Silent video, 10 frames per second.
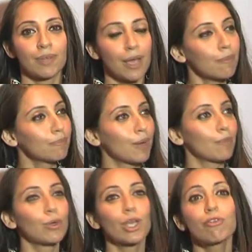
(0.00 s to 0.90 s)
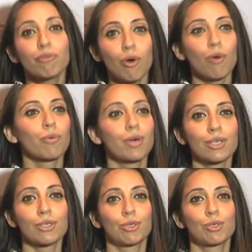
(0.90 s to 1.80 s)
yeah, I'm looking
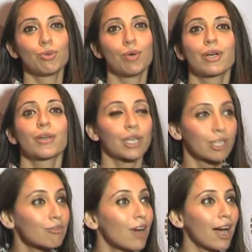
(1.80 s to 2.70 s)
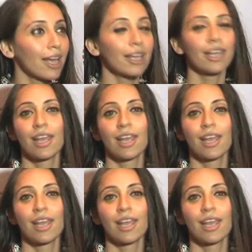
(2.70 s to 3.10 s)
forward to a creative high,